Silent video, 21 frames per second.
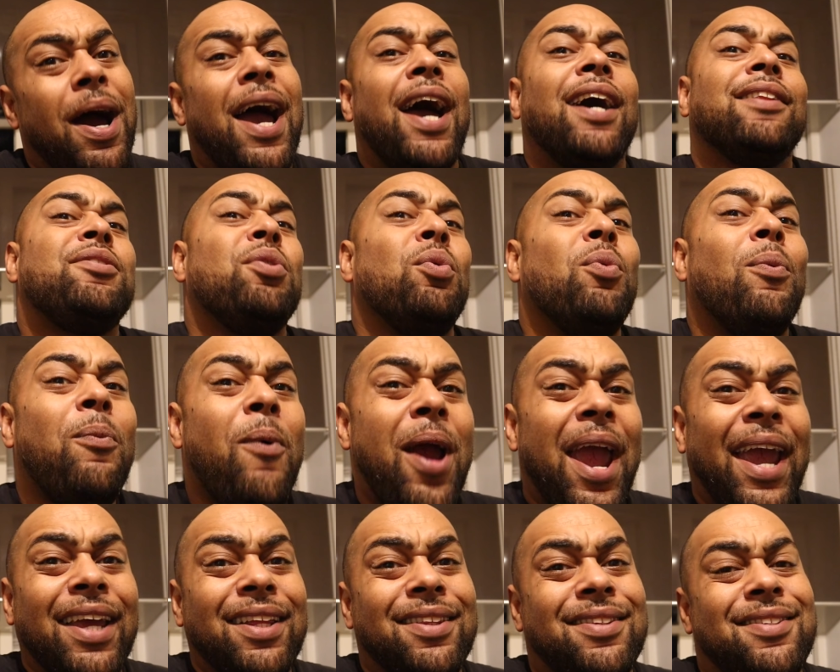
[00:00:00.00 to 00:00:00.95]
I had to
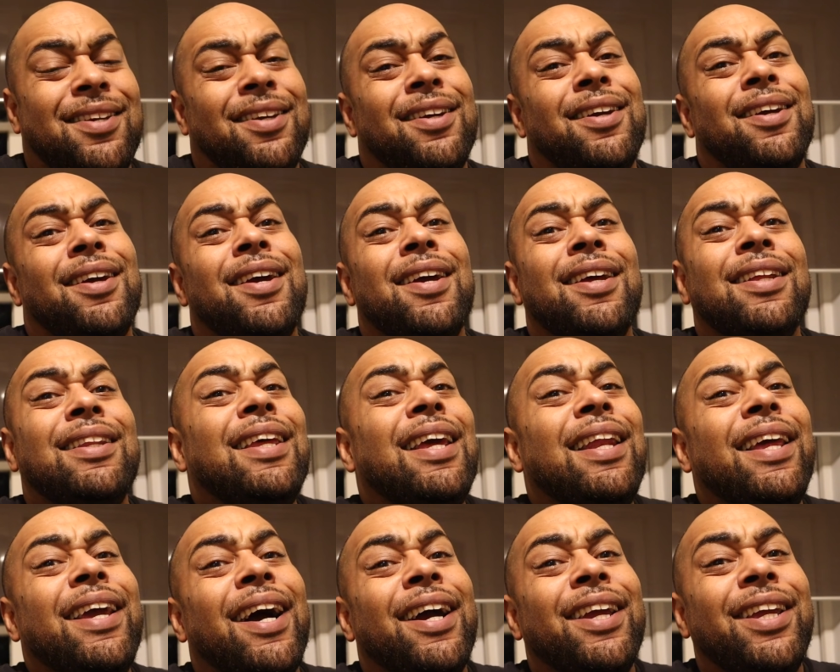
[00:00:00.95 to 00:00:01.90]
wait
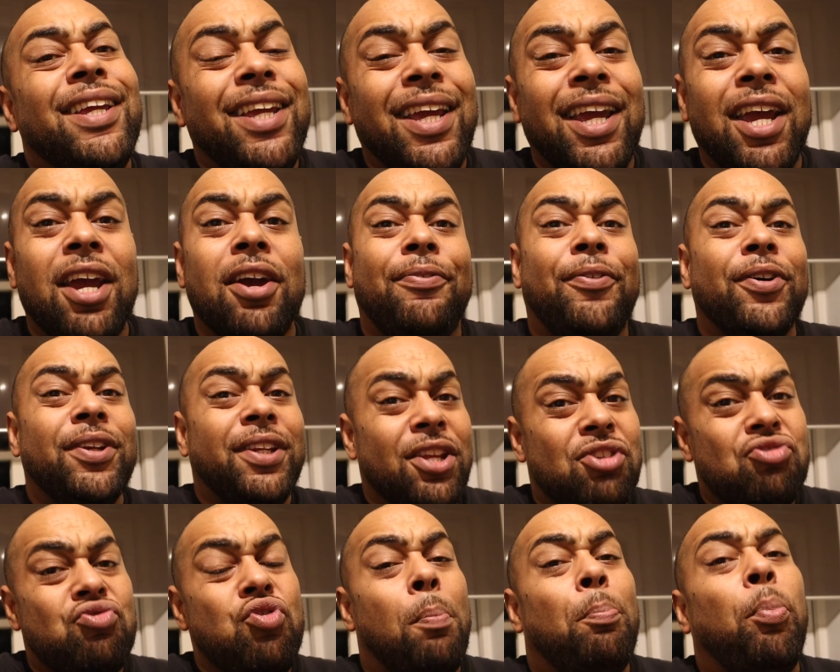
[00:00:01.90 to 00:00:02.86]
nearly a year for
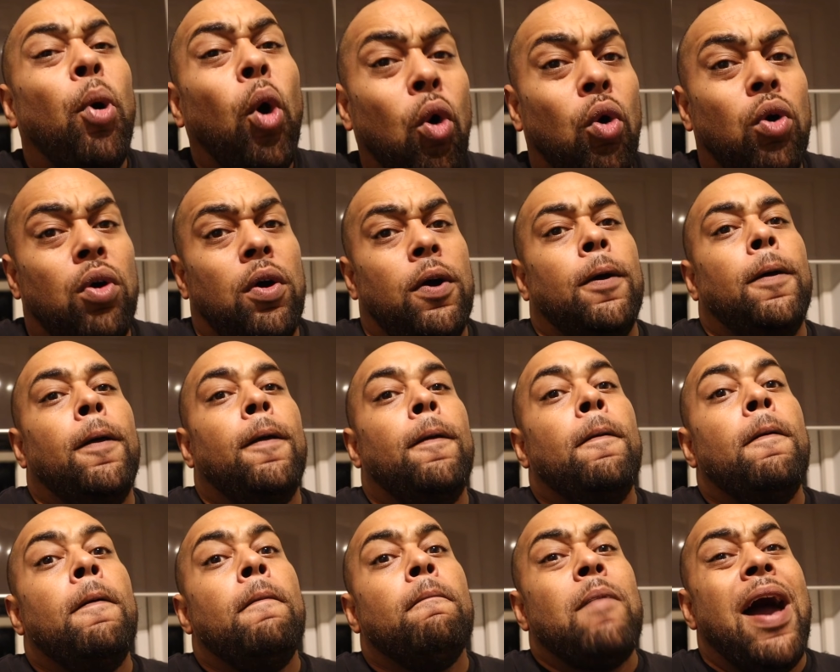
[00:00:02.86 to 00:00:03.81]
this report.
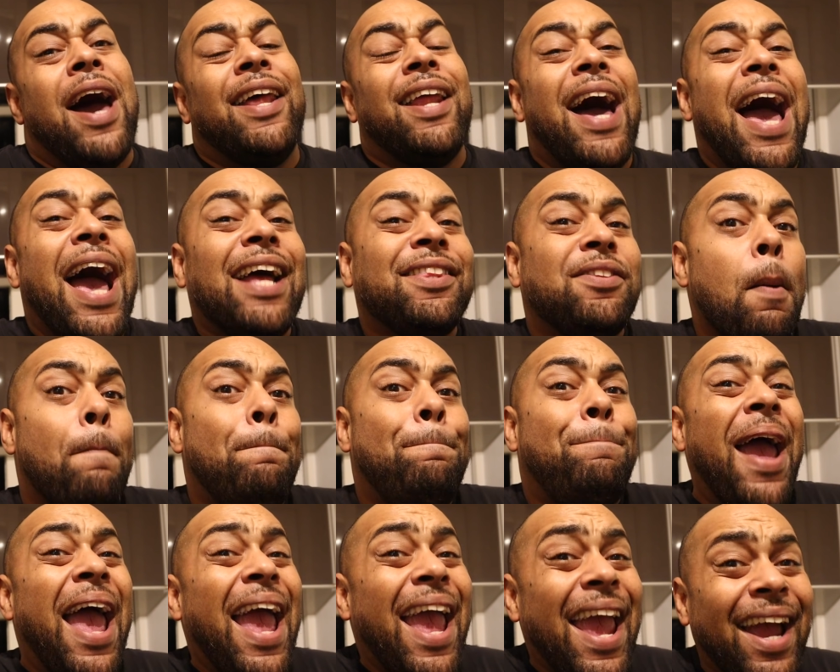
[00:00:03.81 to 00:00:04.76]
And I had to
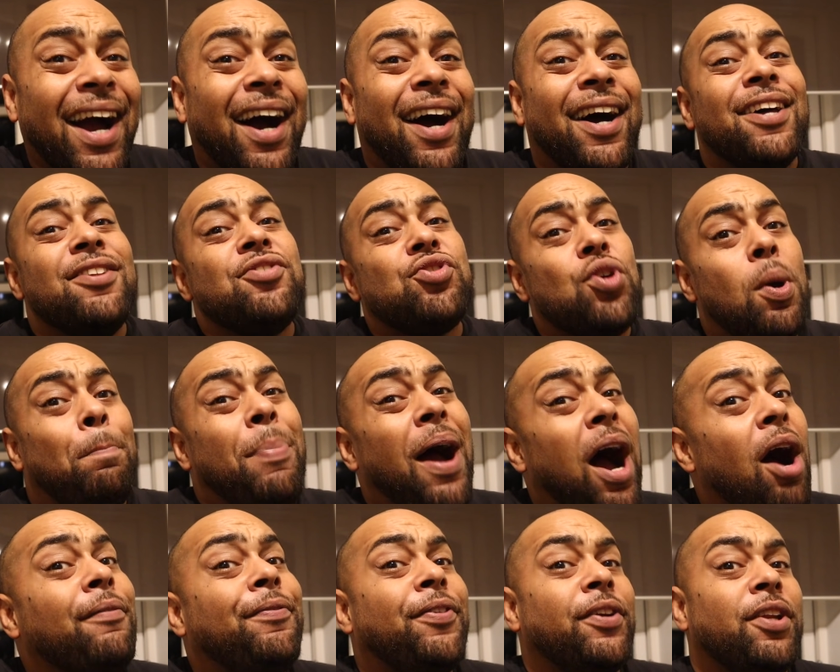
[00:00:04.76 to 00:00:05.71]
pay
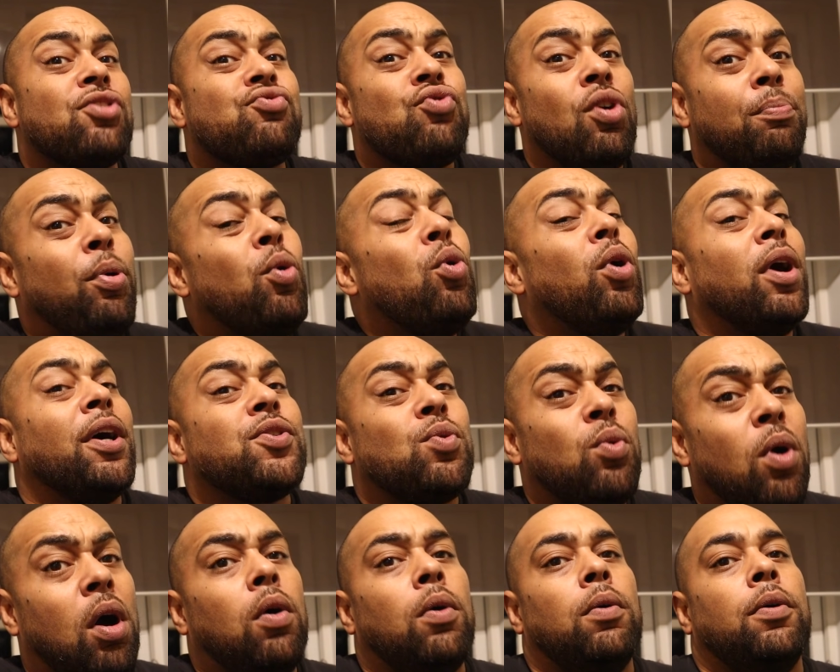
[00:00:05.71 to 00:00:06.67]
£100 for this report as
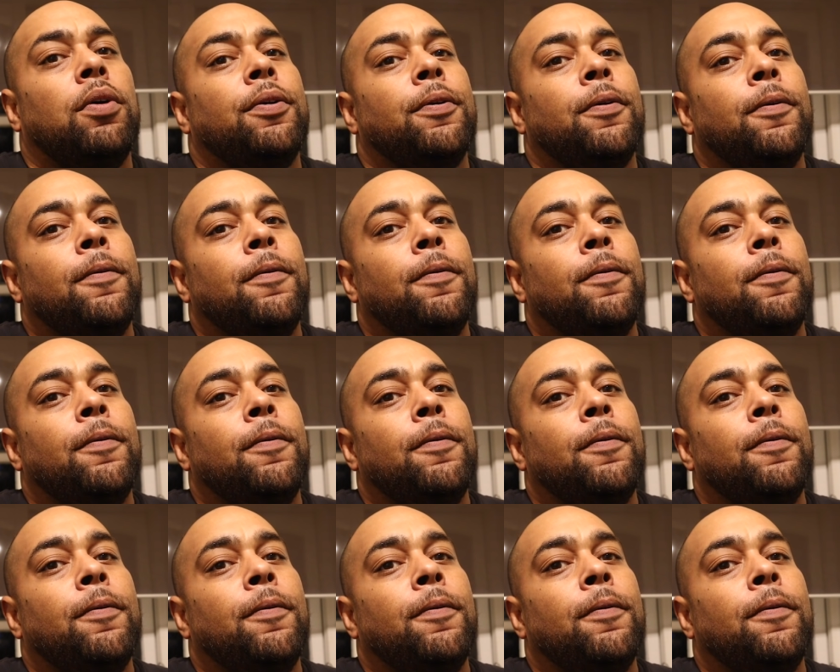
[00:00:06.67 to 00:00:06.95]
well.